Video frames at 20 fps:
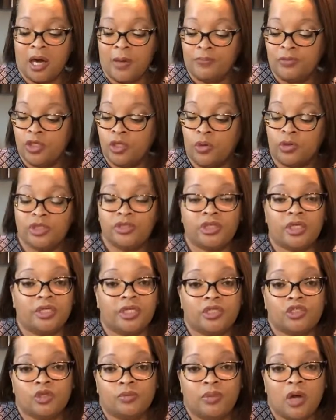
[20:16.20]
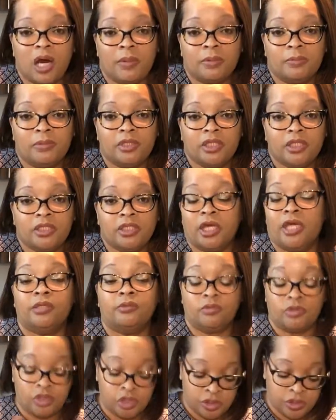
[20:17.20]
The only thing that you'll probably,
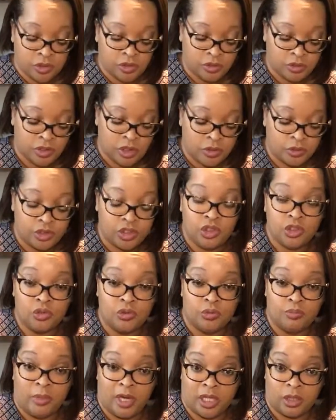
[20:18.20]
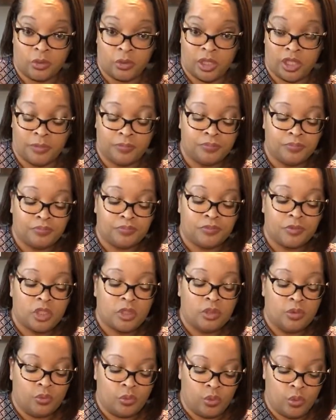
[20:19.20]
and just so you know too, by the way,
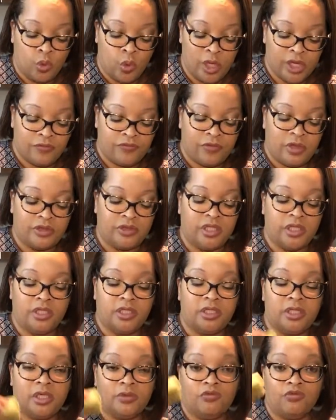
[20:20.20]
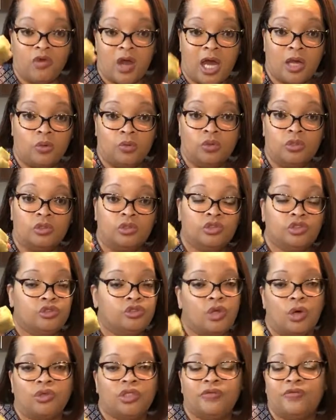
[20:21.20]
with the Rockwool, you
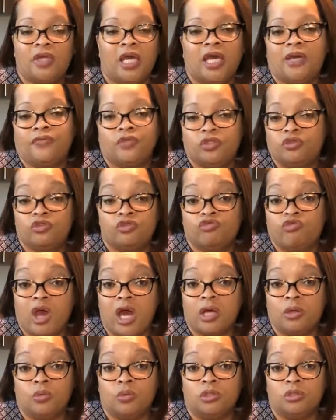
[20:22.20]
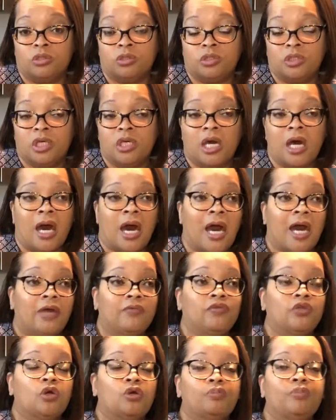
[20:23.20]
don't even have to use Rockwool.
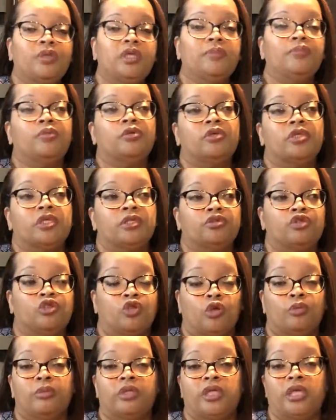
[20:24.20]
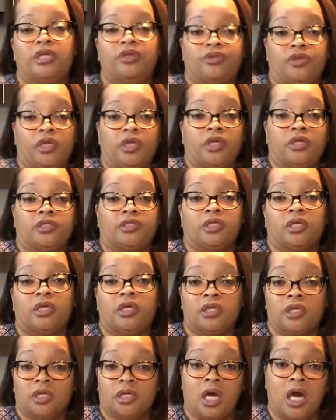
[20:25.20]
I've known people to germinate things
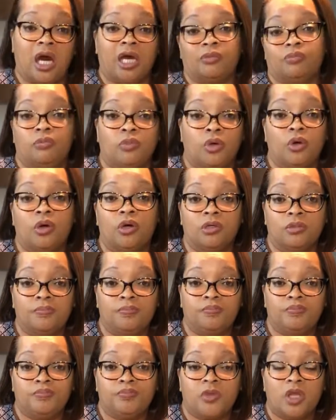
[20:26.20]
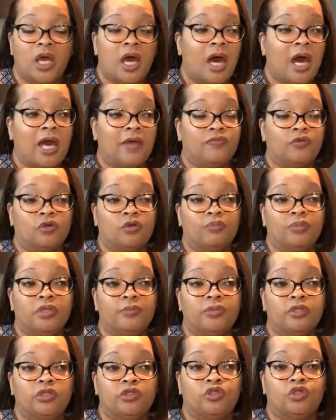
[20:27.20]
in a cotton ball. I've known
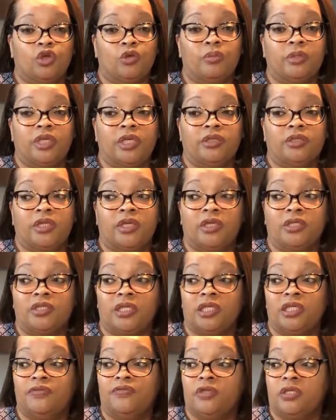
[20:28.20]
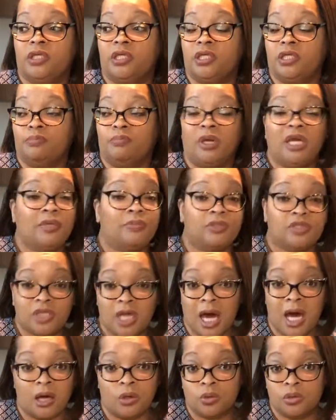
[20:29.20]
people to germinate things even in paper
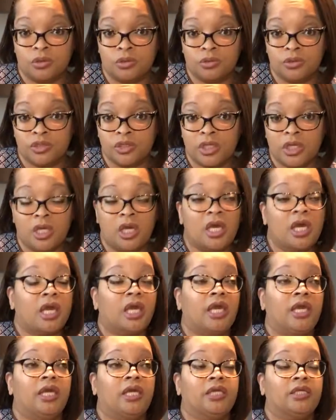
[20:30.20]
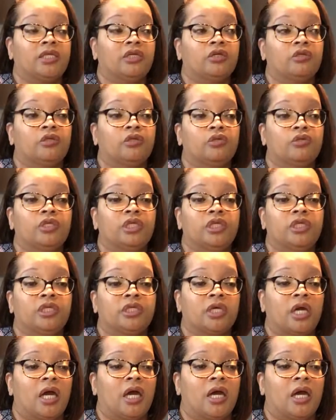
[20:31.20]
towels, and including